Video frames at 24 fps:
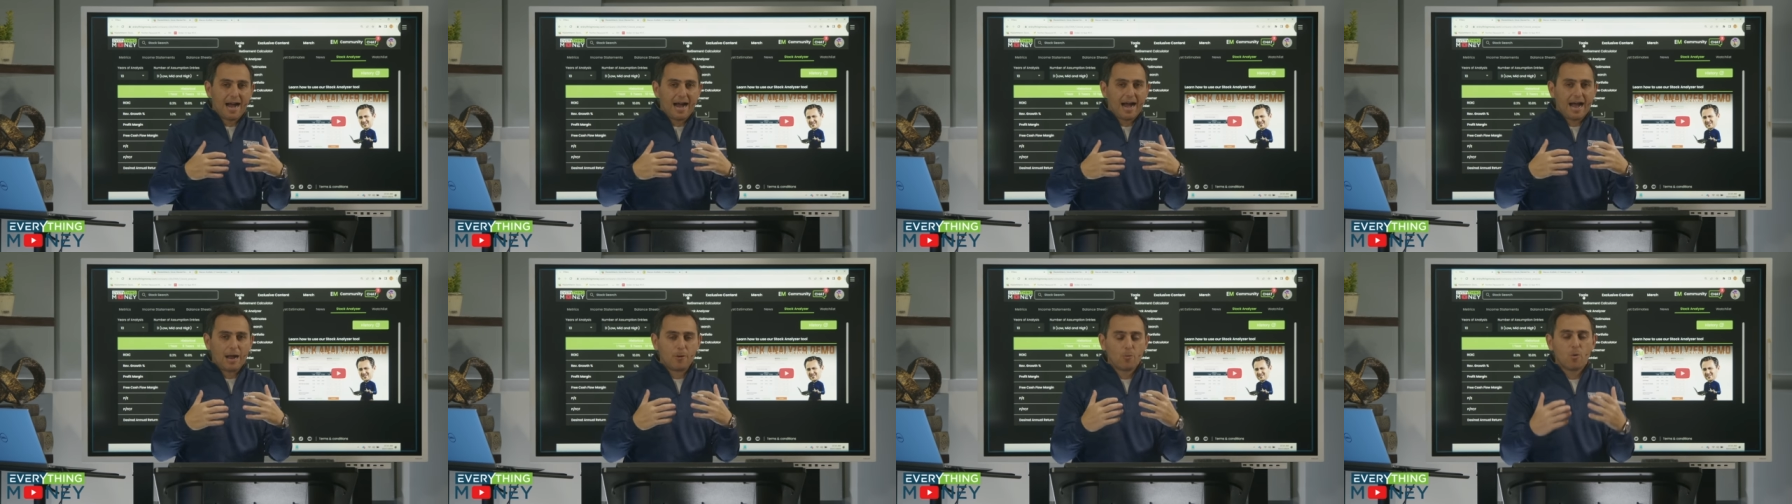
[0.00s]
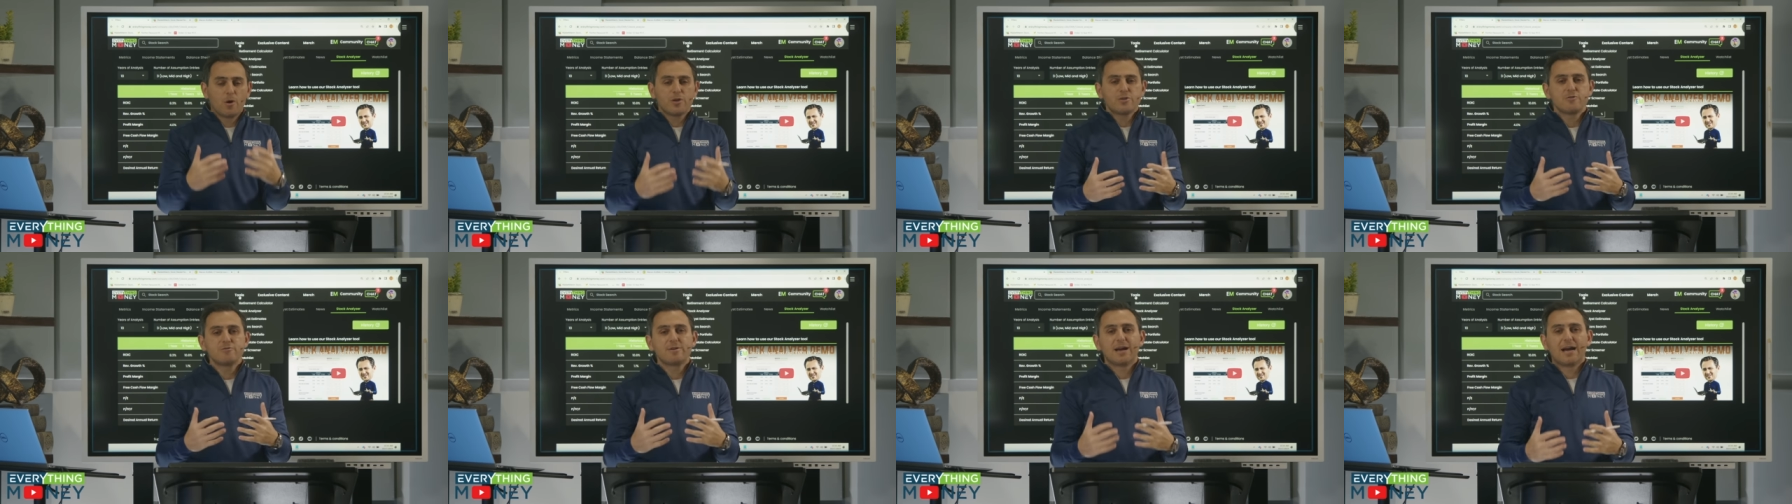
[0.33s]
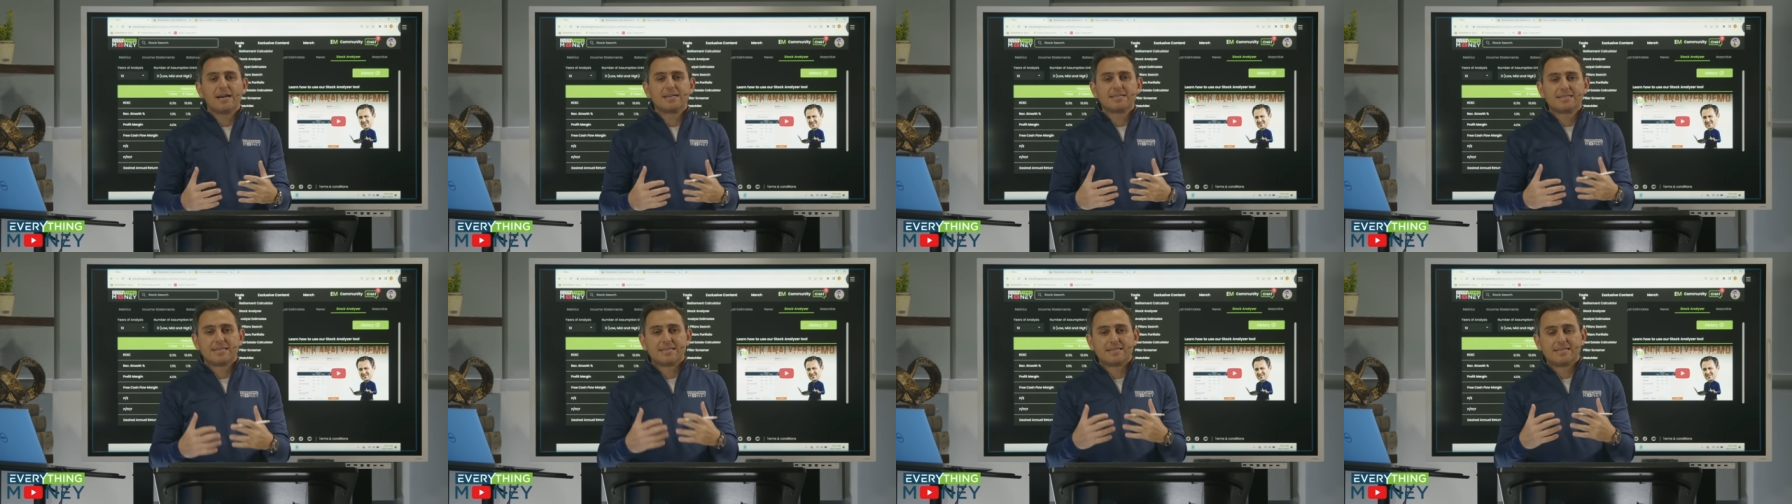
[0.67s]
I want you
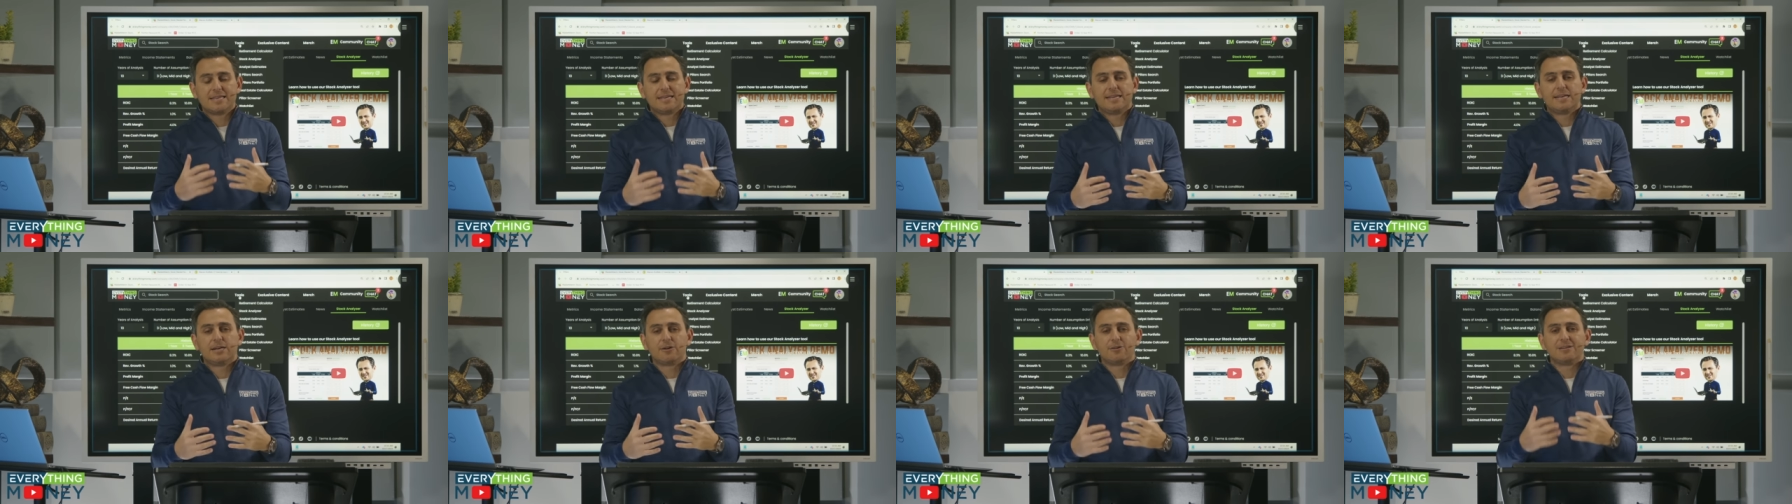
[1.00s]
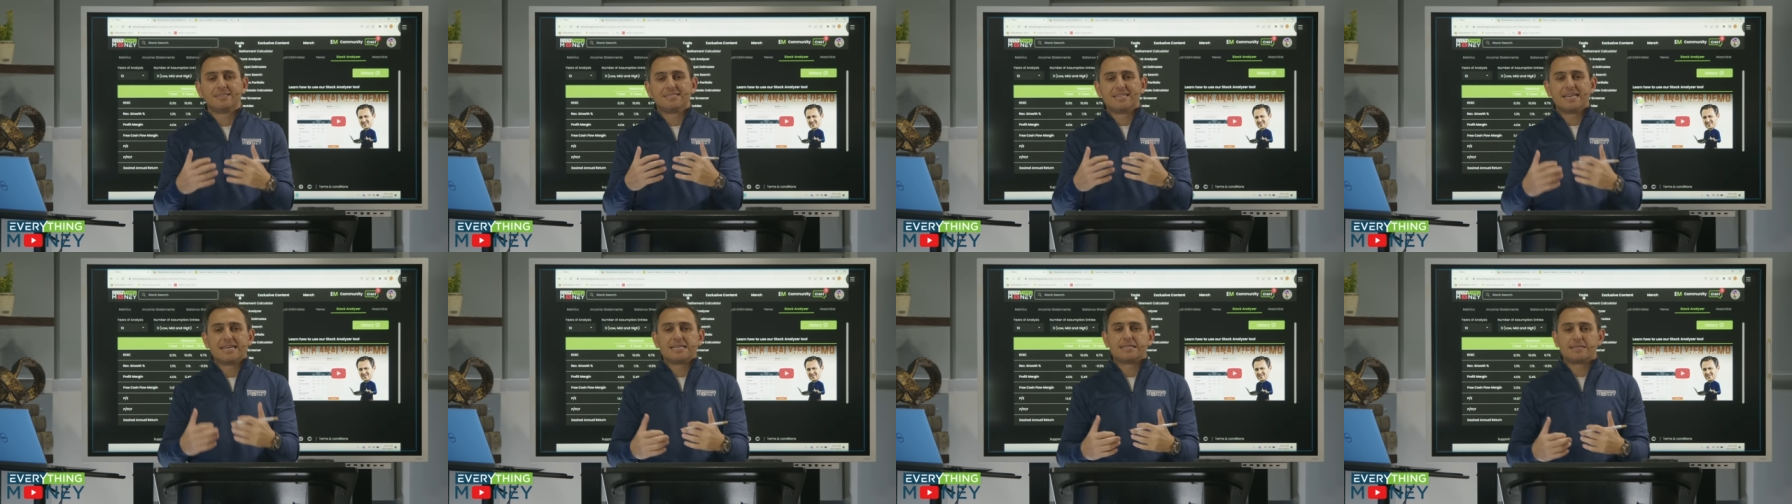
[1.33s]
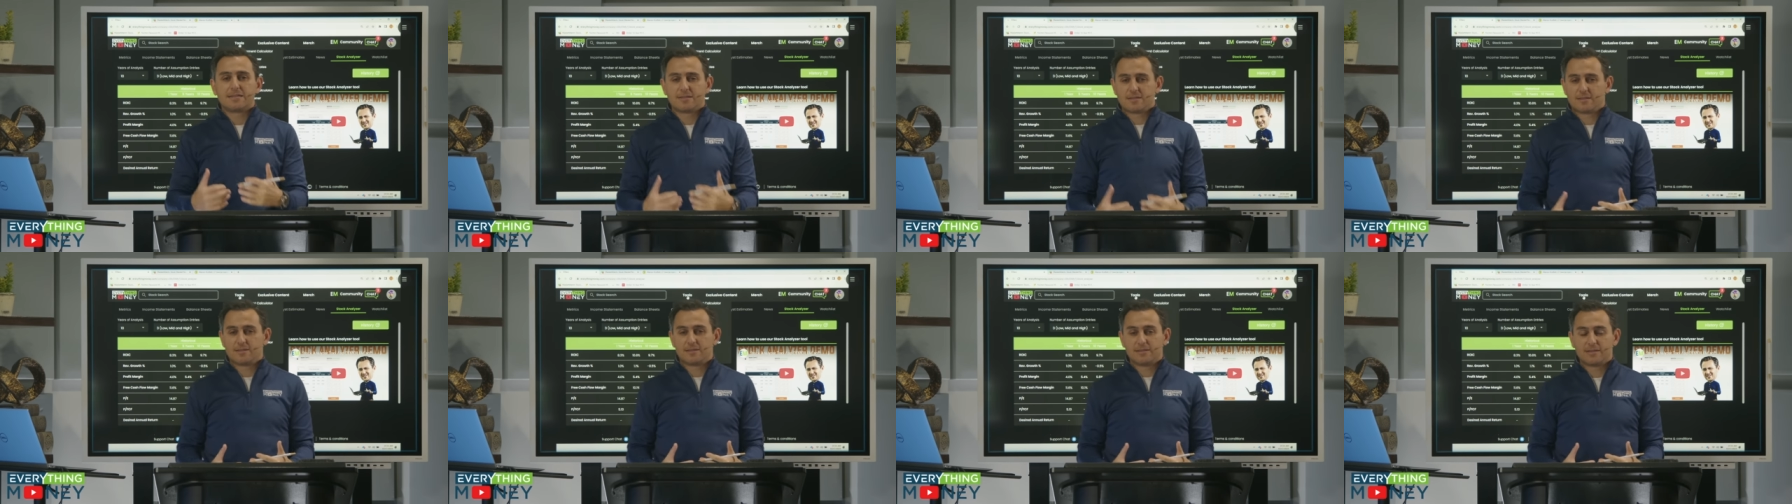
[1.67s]
guys to sit here and take
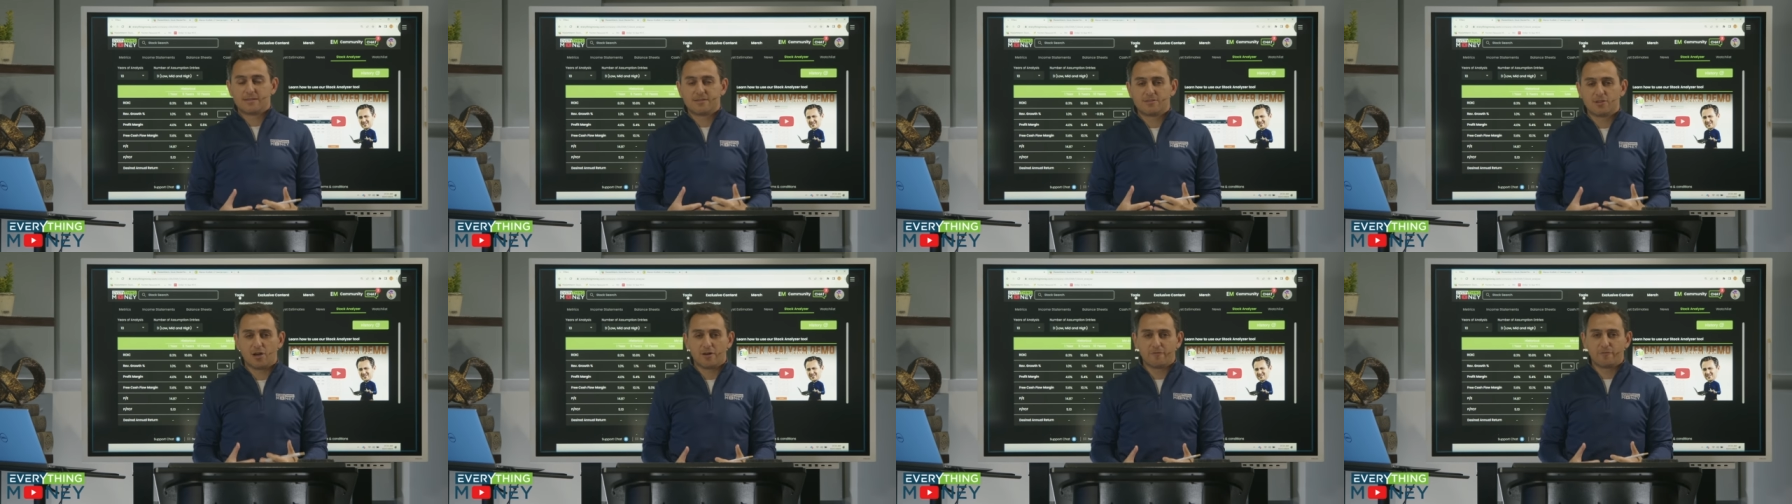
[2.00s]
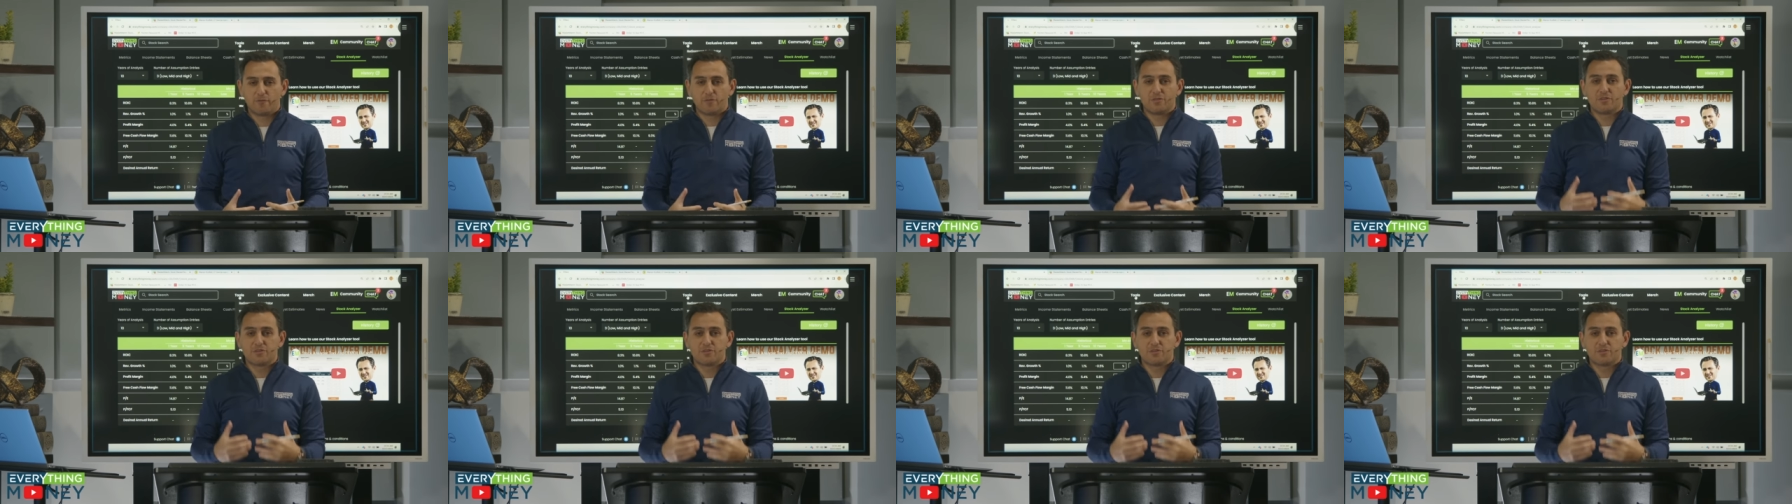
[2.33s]
this this software,